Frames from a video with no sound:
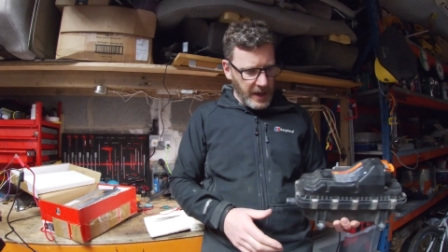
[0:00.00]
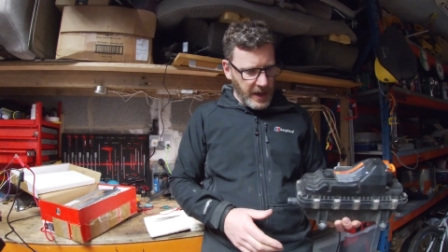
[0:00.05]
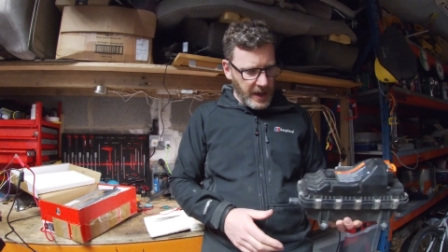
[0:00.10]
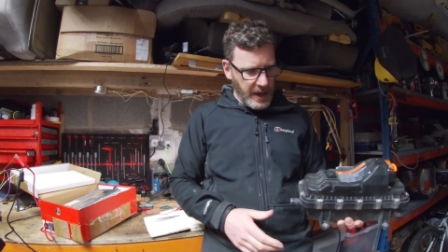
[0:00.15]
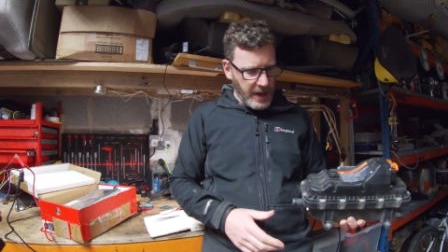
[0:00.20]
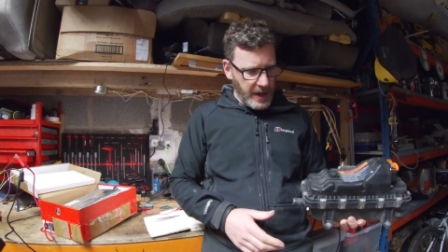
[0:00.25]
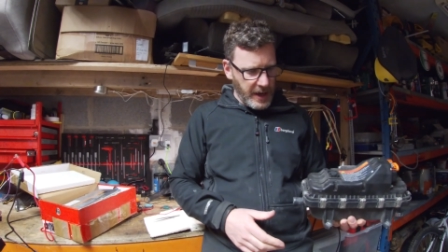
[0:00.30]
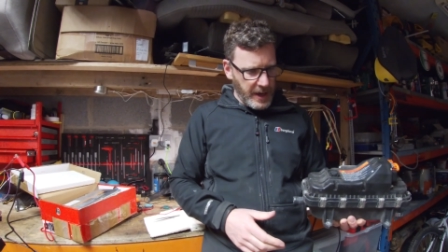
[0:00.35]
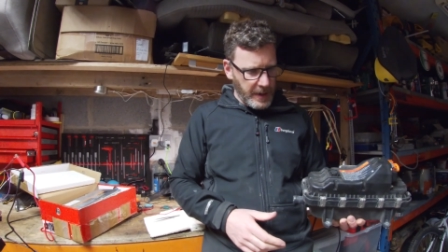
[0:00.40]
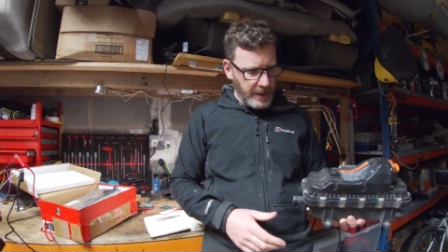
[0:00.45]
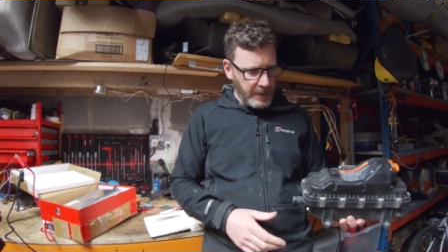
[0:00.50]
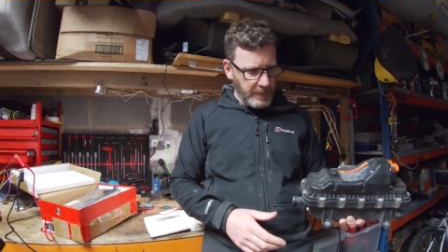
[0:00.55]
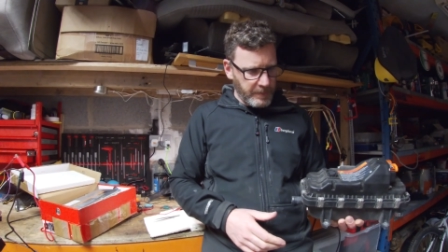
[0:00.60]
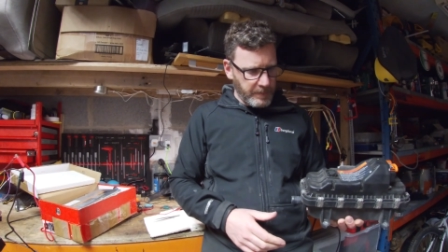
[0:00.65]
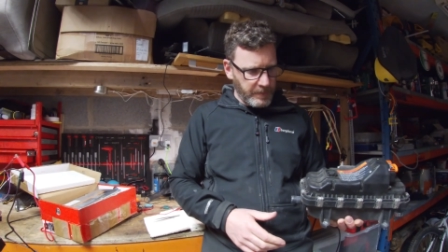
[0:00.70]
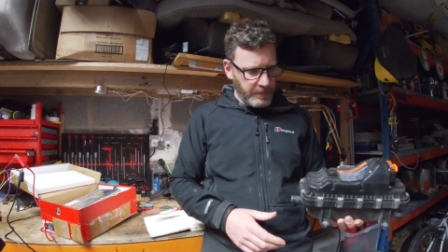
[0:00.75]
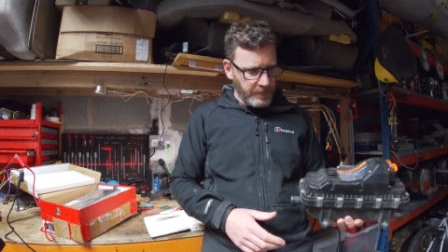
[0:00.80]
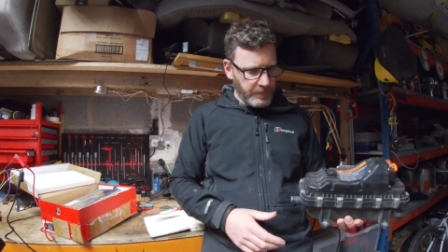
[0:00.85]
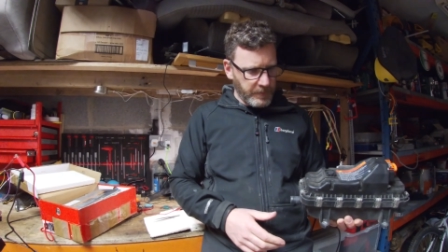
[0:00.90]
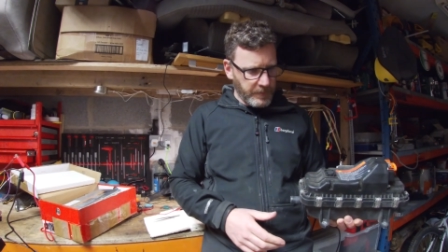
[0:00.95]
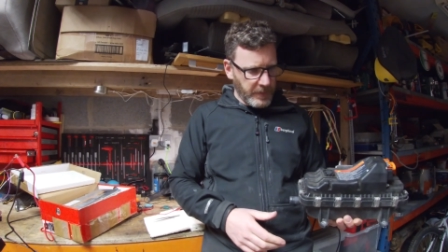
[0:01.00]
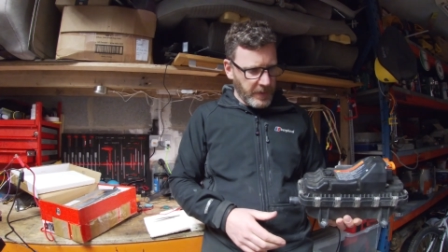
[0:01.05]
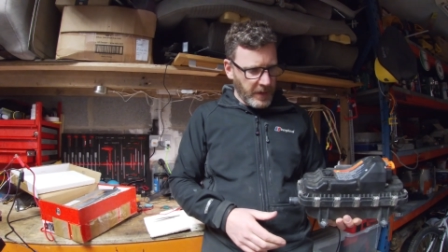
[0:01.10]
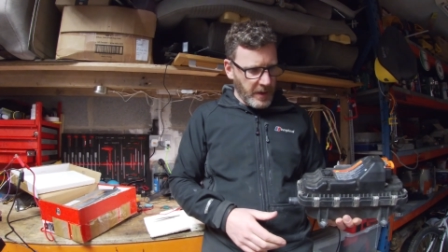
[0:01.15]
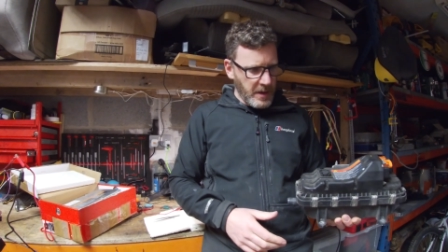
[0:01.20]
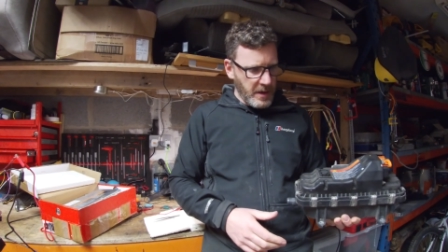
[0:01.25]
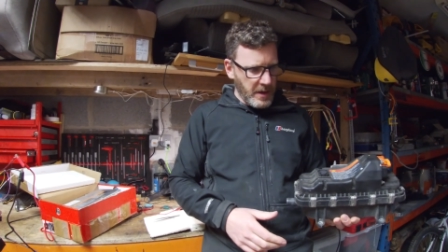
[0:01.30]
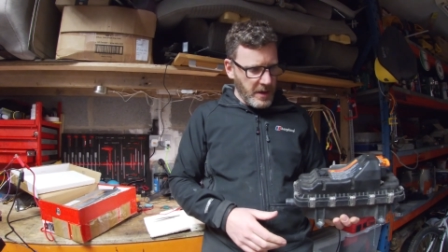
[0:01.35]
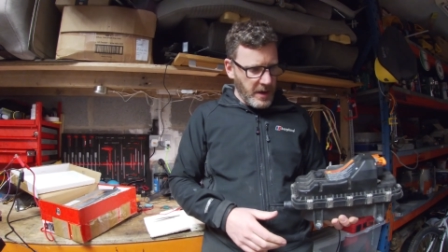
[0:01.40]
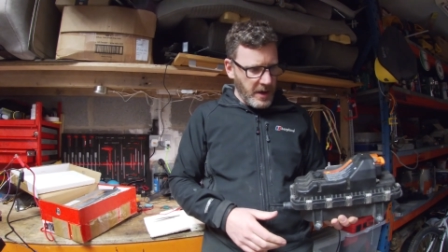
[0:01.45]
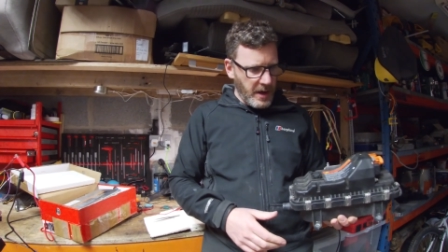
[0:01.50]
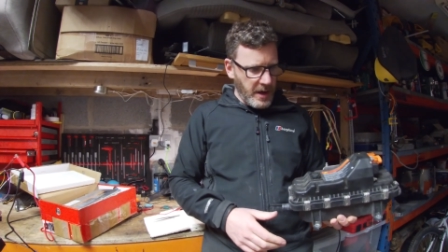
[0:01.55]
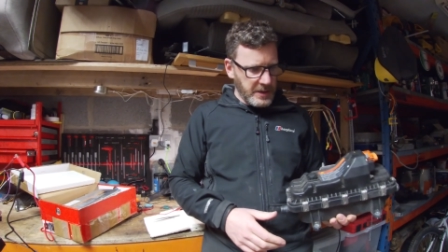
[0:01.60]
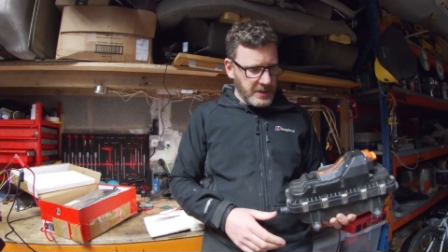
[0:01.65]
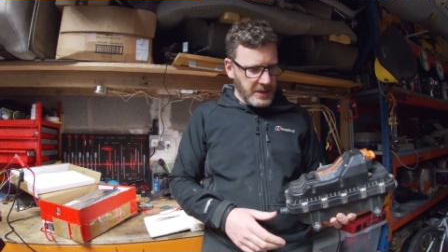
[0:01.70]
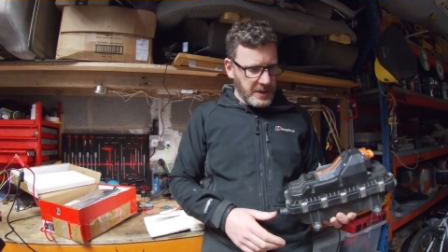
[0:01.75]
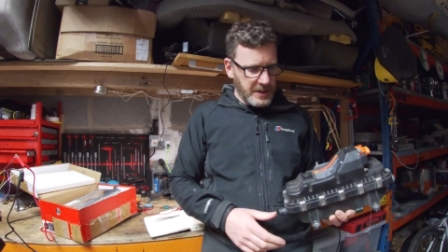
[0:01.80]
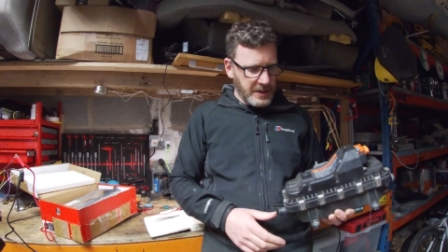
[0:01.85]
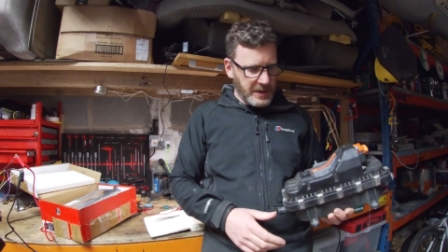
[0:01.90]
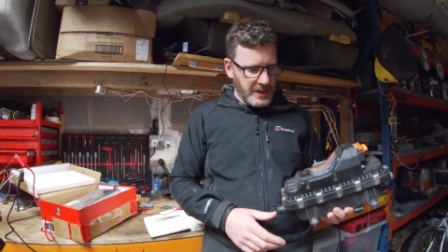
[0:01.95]
I
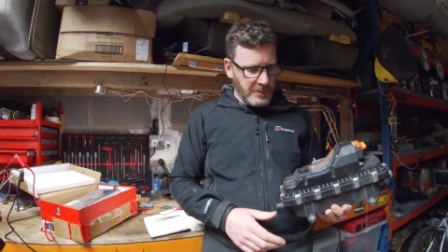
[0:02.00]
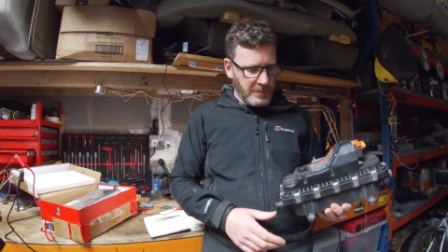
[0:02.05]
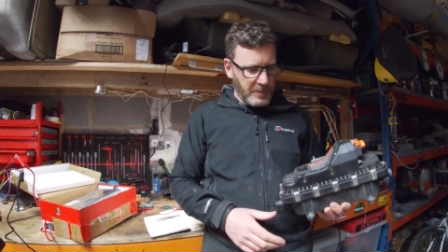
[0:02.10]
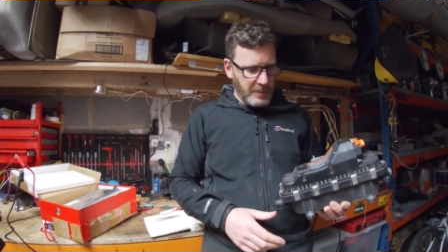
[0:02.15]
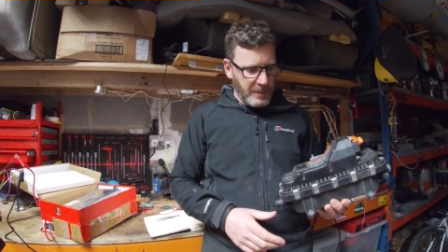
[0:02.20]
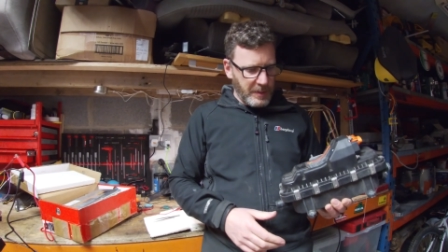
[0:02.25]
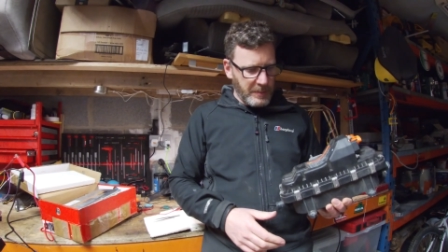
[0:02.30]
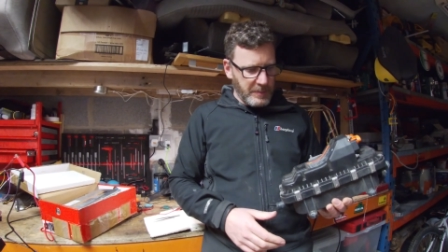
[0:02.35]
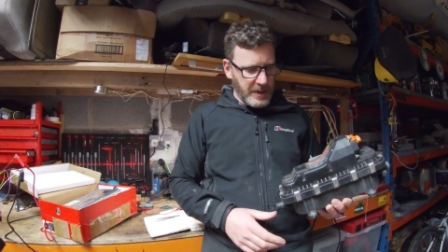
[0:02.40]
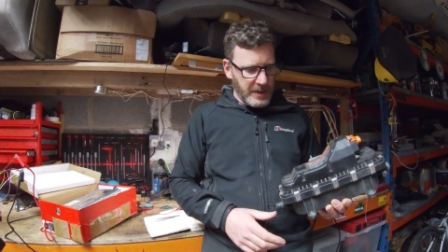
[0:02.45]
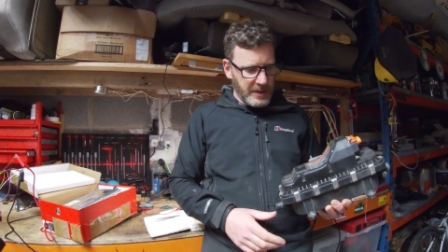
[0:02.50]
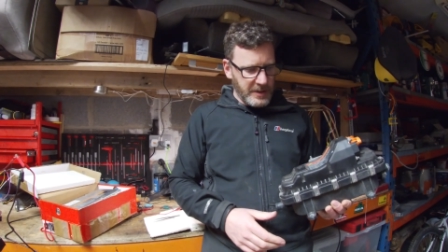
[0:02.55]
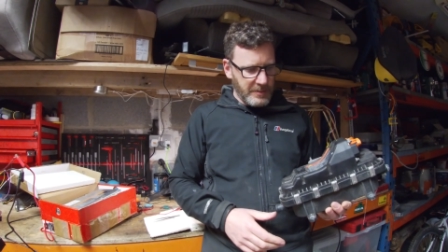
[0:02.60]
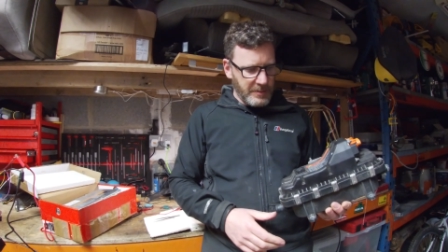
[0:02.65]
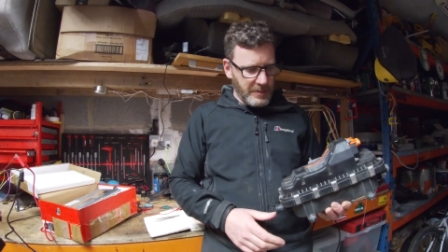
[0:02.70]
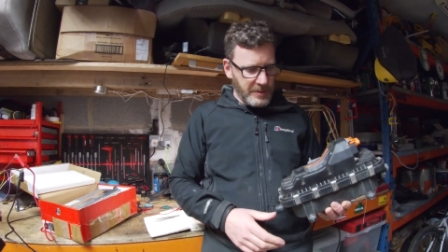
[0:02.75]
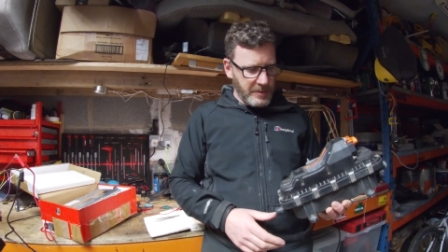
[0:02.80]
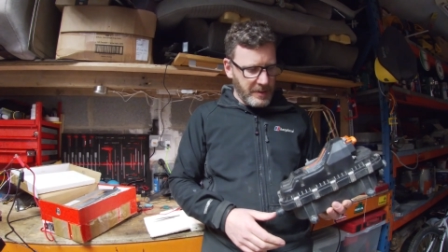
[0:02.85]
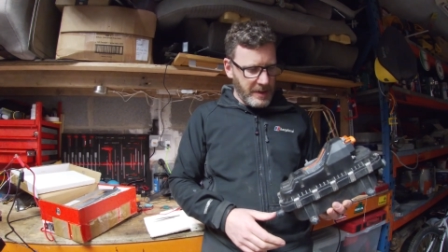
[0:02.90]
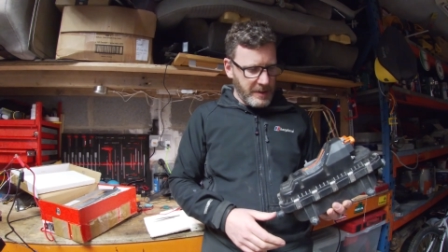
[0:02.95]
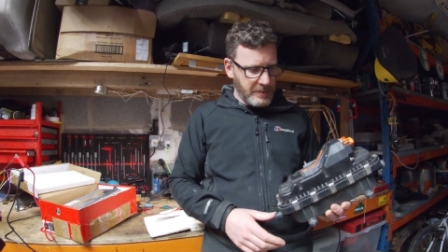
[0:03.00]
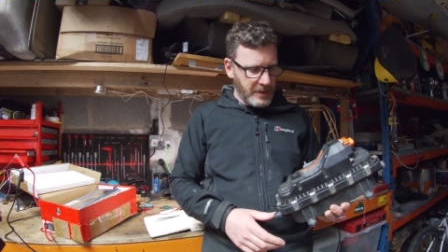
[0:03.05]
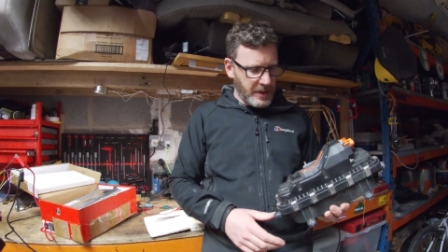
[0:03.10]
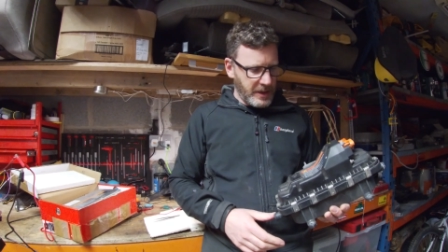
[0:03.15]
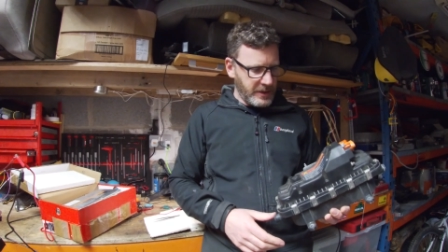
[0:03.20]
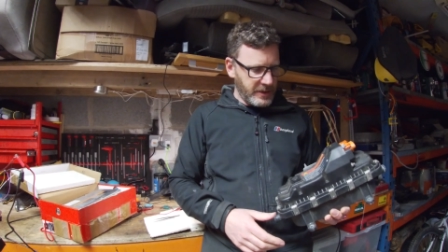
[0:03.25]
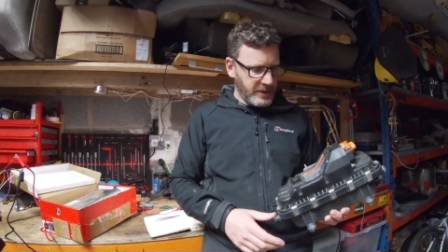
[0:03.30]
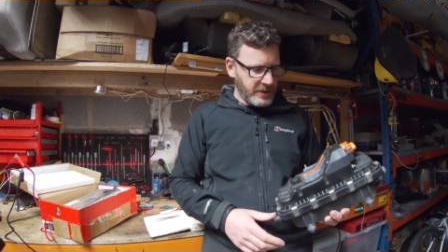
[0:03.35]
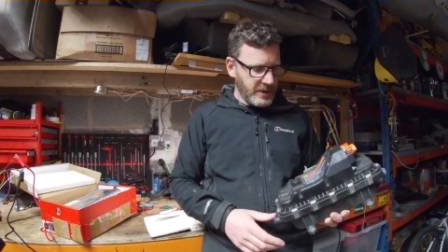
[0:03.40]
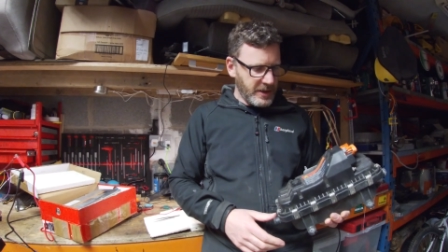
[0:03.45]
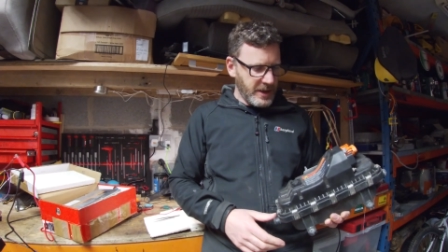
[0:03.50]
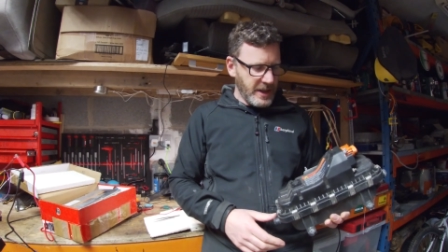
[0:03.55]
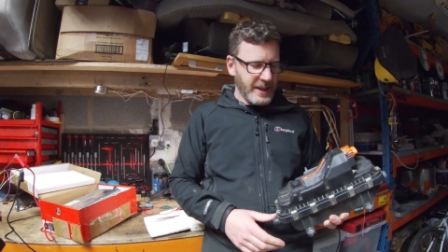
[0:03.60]
need to get up on my PWM knowledge.